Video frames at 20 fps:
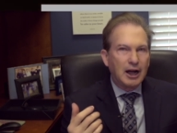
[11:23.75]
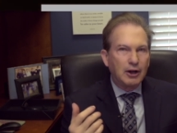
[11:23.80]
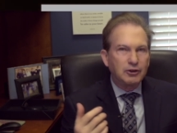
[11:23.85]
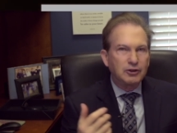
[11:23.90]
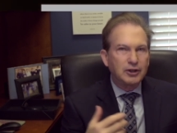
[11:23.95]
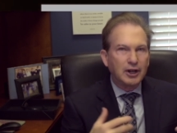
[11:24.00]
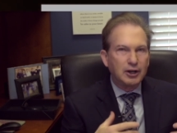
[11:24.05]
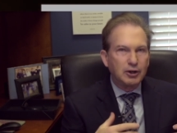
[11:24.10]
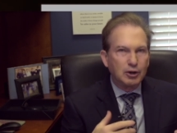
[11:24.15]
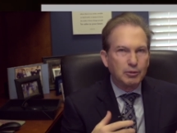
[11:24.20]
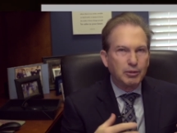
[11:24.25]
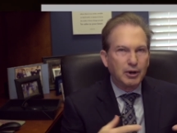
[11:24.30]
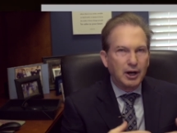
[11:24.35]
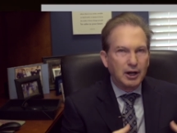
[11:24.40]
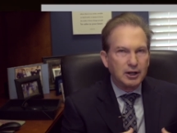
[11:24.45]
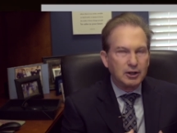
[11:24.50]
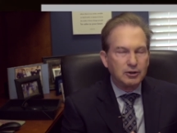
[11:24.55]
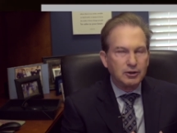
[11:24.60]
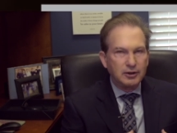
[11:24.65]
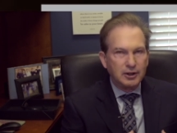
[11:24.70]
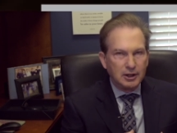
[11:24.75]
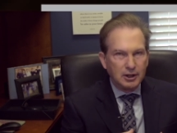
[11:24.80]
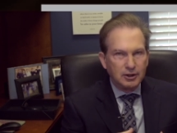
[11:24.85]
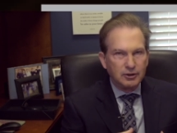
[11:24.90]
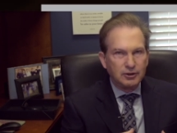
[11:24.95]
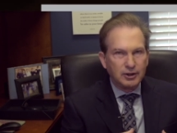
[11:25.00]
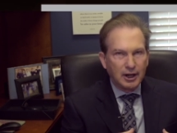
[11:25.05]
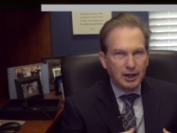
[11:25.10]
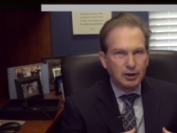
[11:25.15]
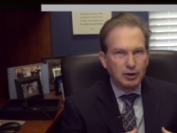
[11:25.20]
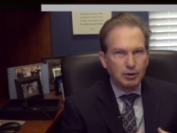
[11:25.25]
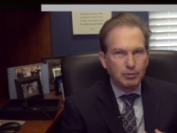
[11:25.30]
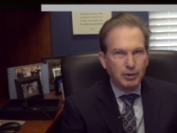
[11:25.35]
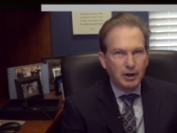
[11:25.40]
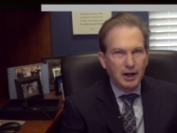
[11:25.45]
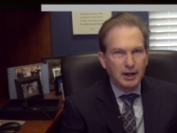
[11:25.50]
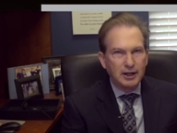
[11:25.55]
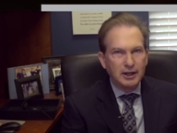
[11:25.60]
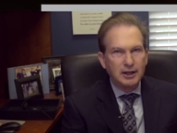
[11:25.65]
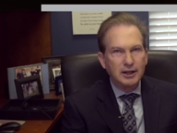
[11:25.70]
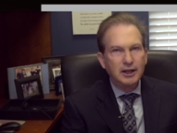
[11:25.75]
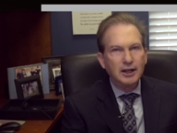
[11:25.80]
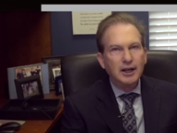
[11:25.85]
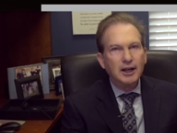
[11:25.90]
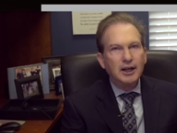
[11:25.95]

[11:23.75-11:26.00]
outside of your body to the inside of your body.